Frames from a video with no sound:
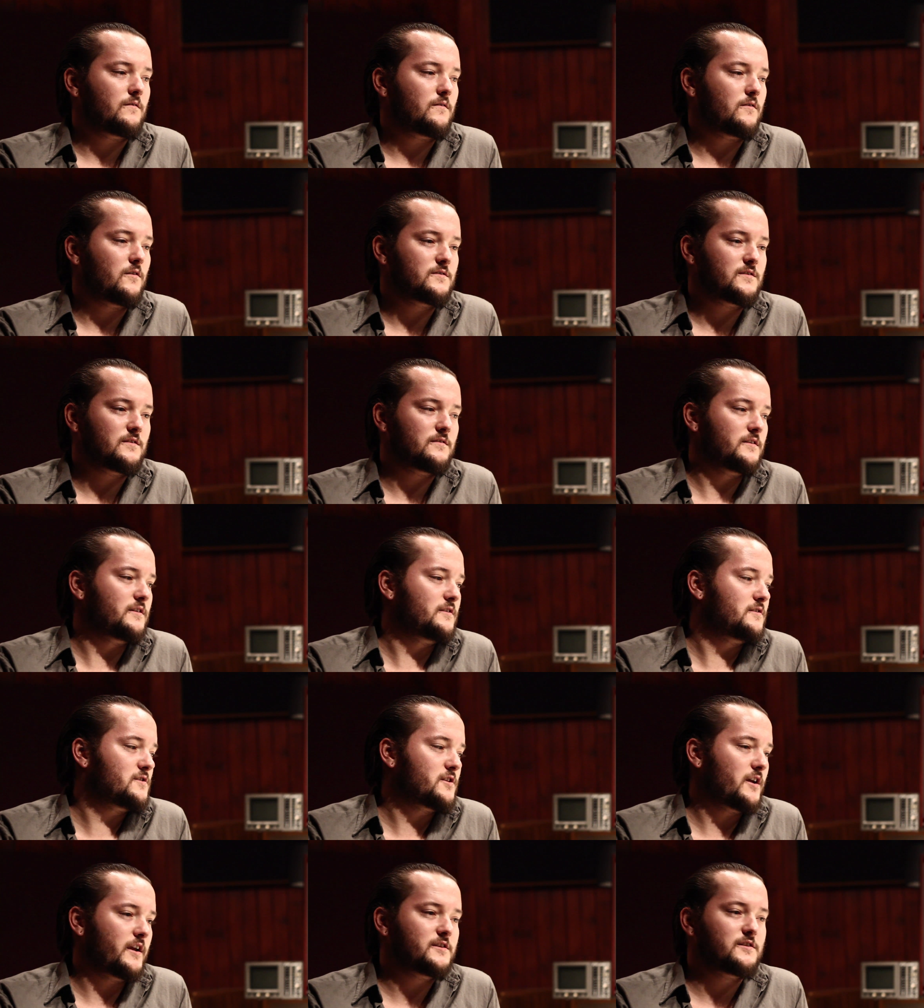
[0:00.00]
constantly
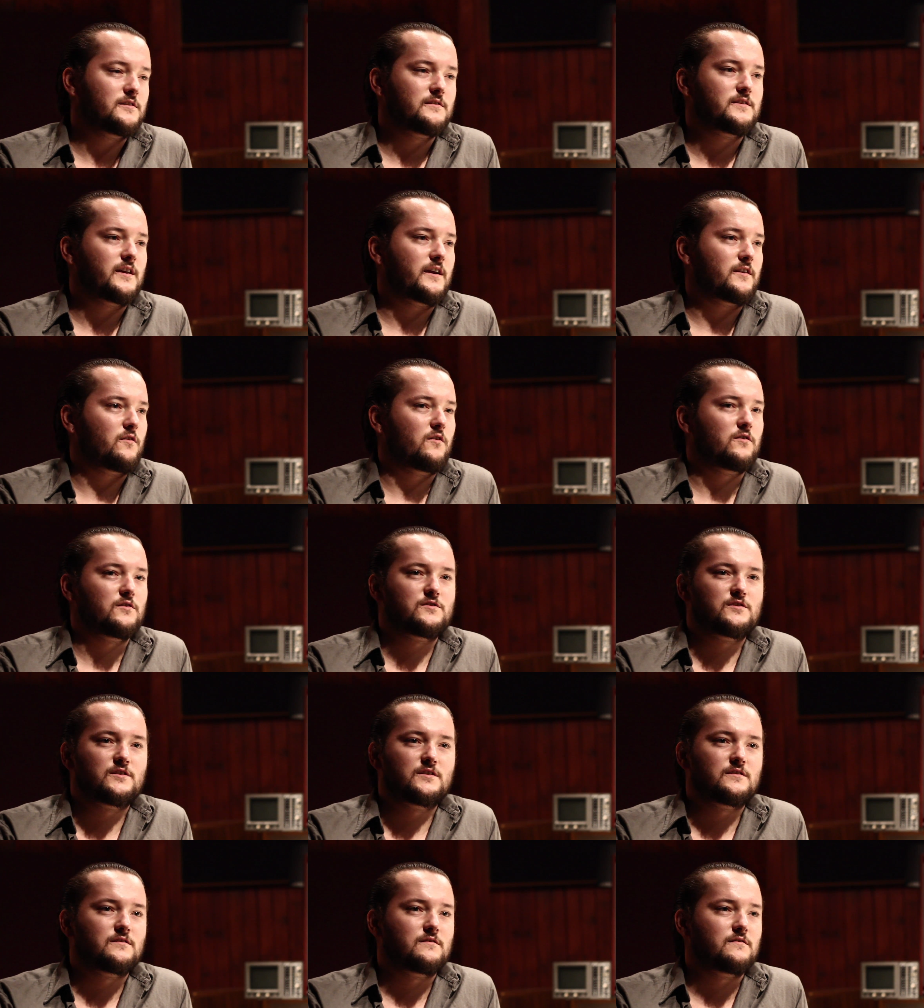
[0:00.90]
changing
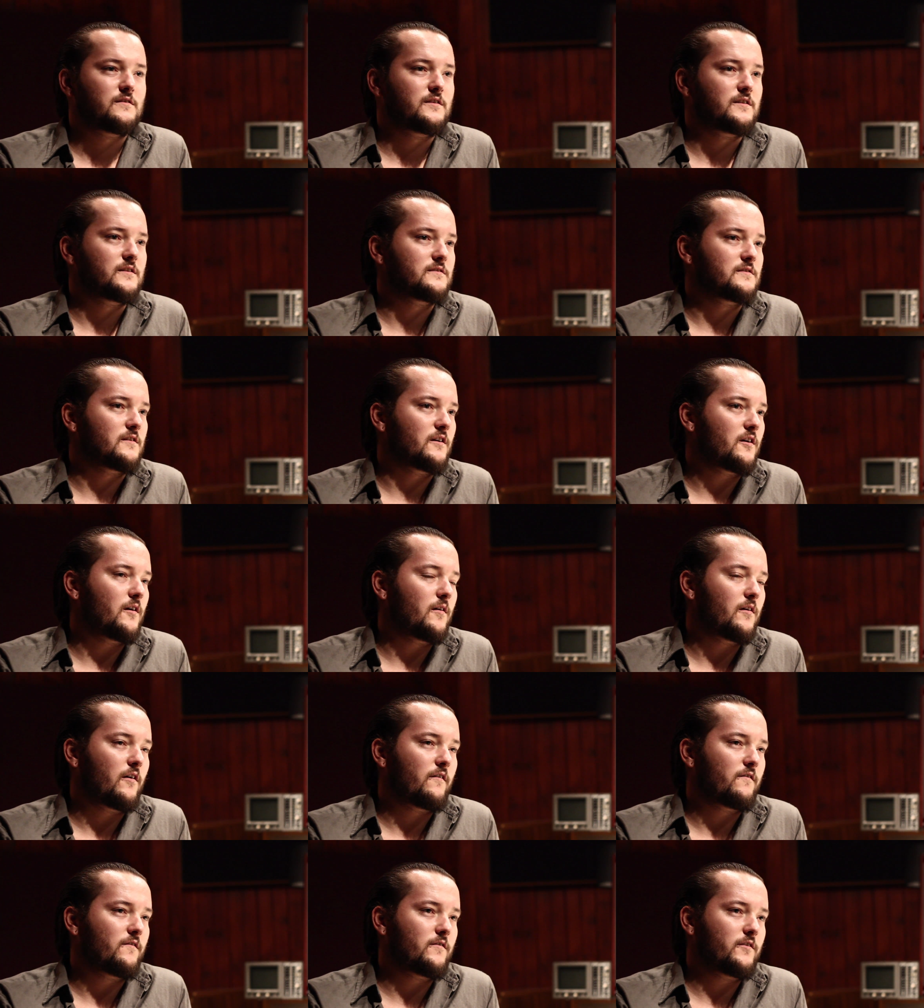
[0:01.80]
technologies and things. Like
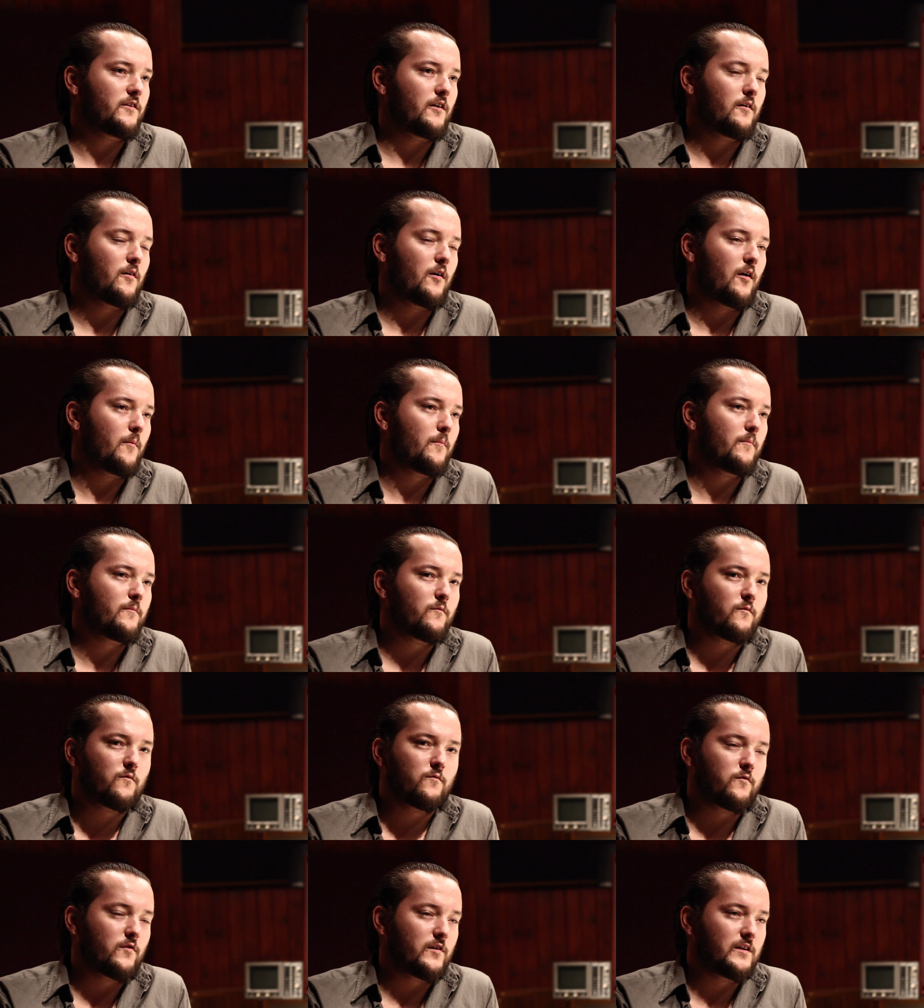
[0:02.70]
I'm
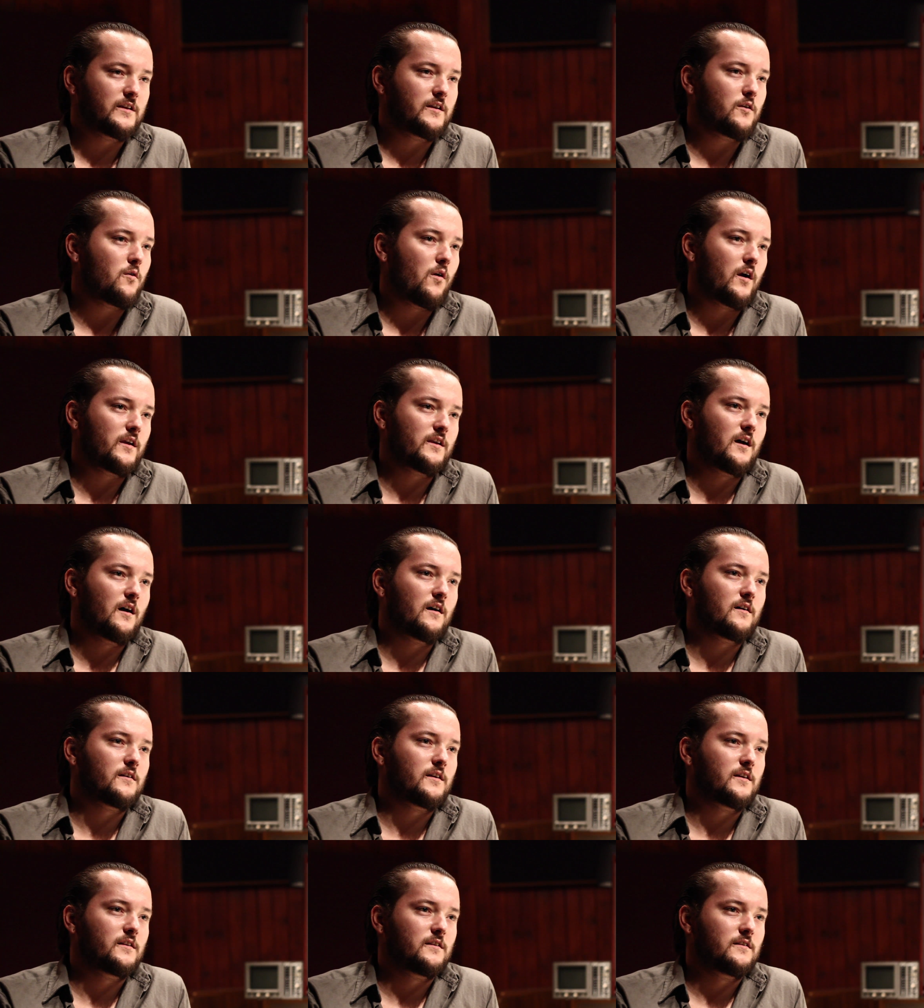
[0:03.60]
really quite
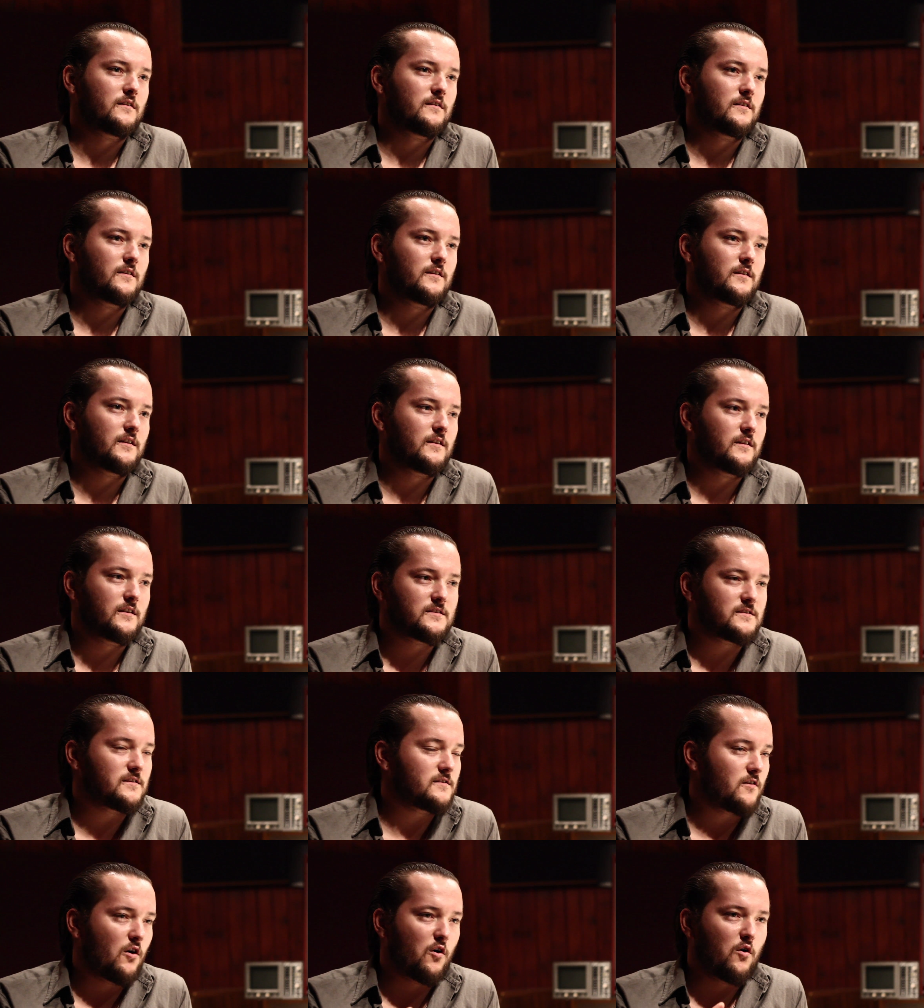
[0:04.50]
young in
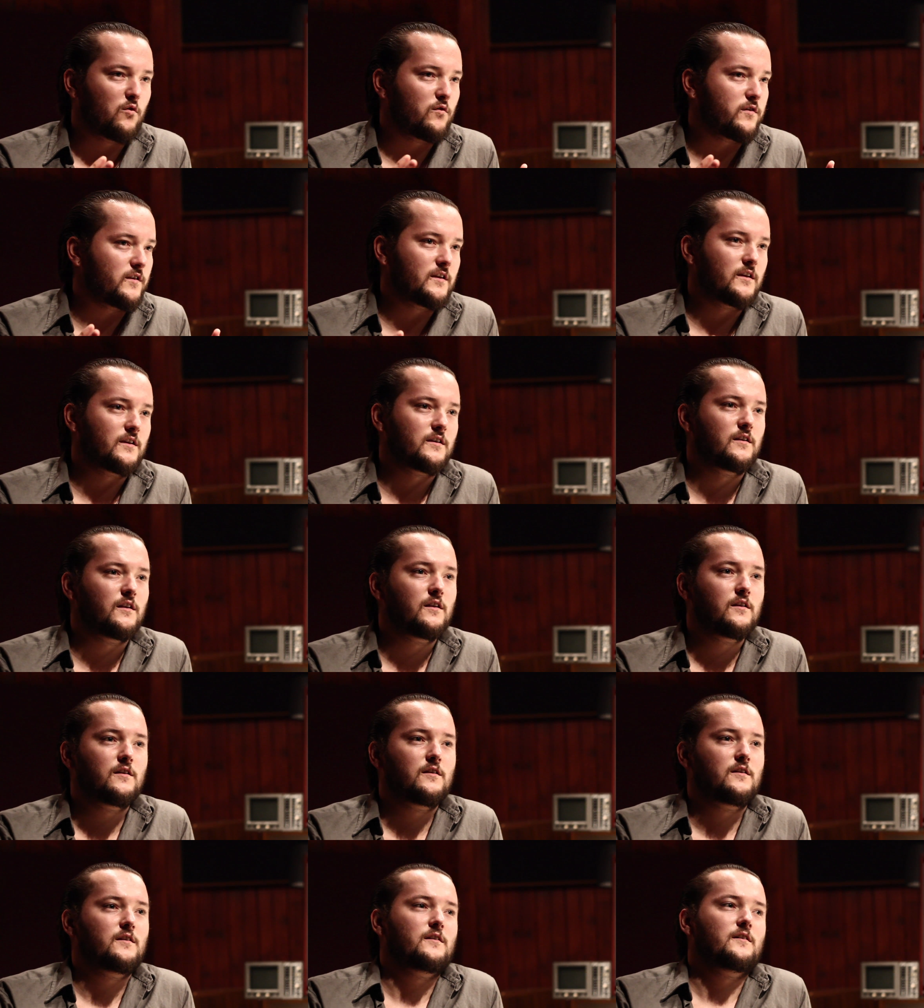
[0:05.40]
this whole thing, and
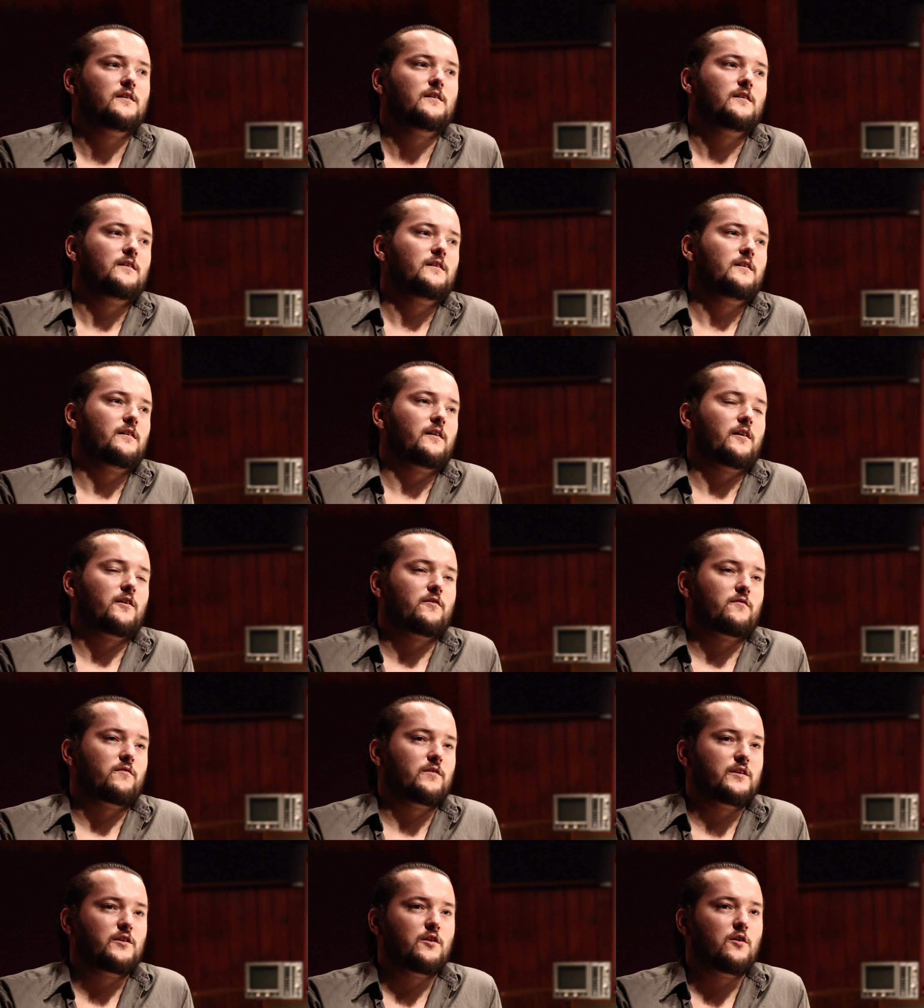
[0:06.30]
I
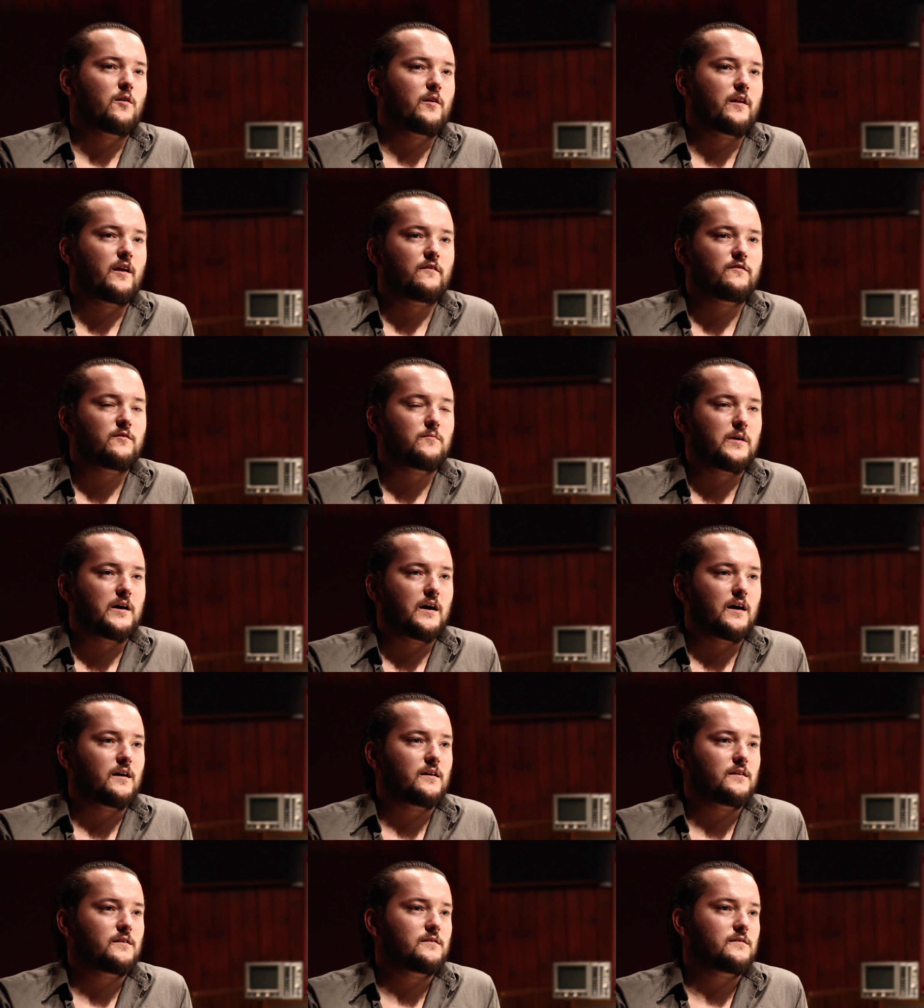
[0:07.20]
don't really know enough
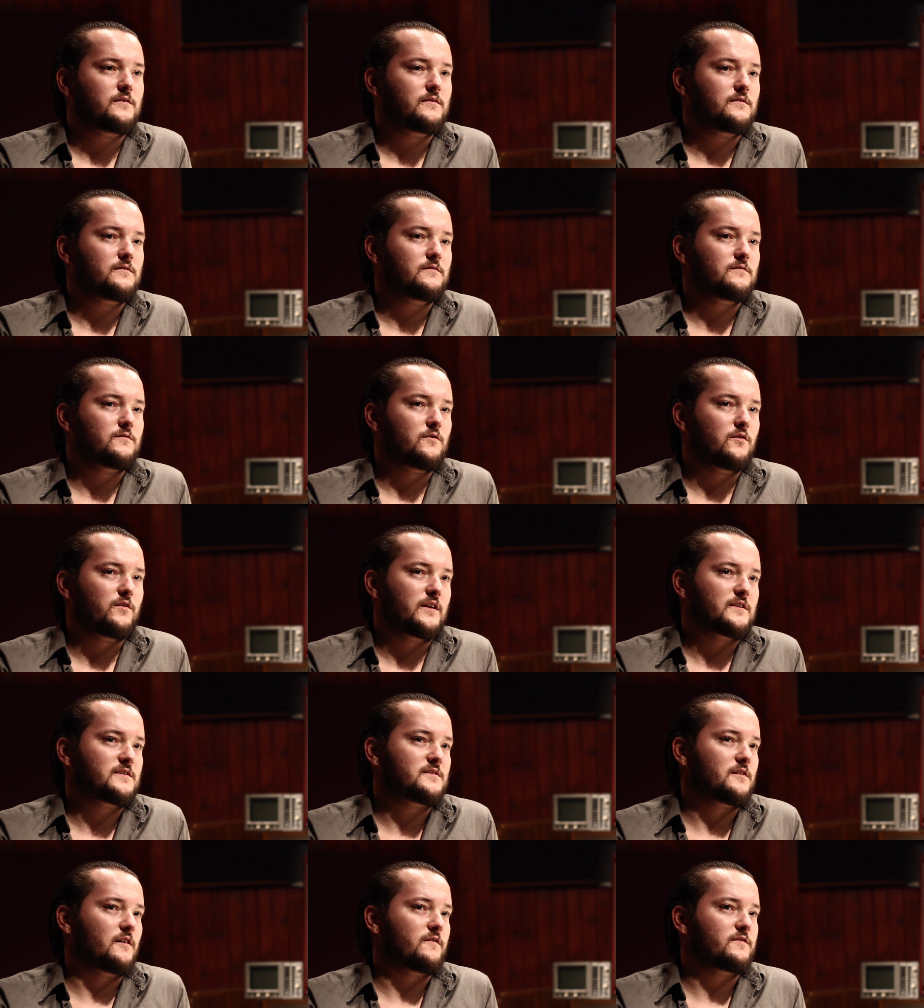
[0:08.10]
about all
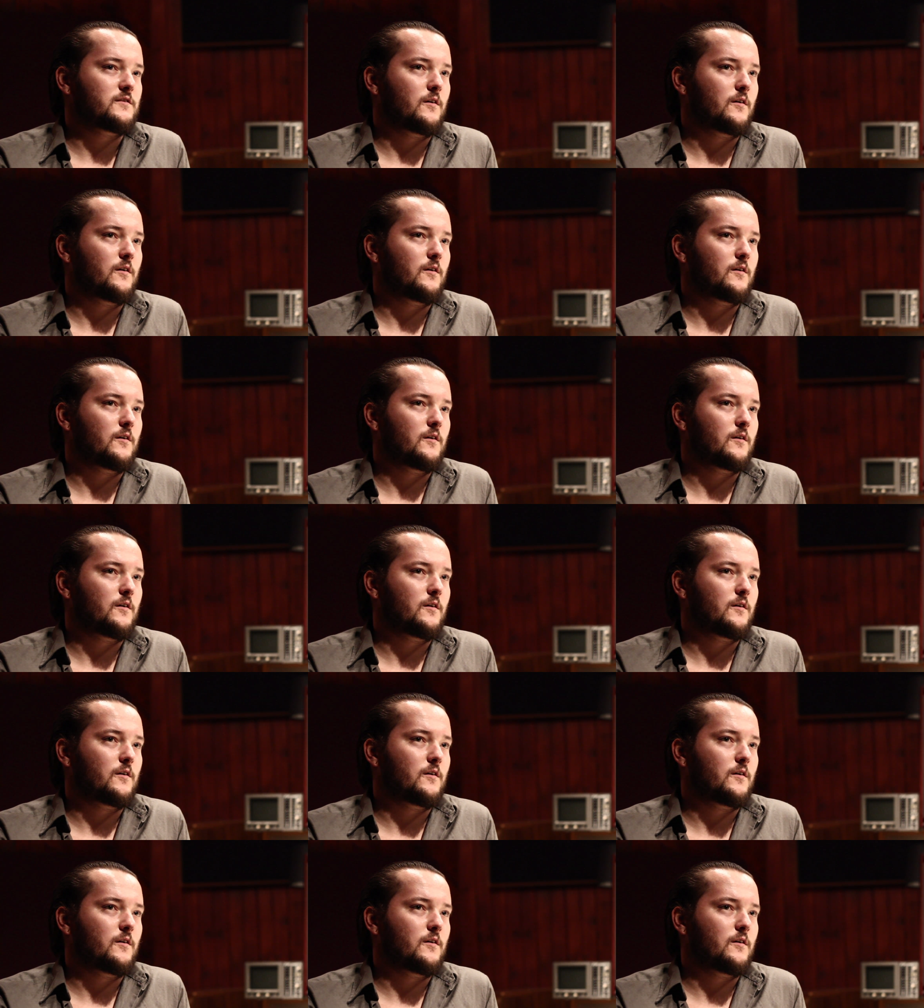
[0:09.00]
that stuff.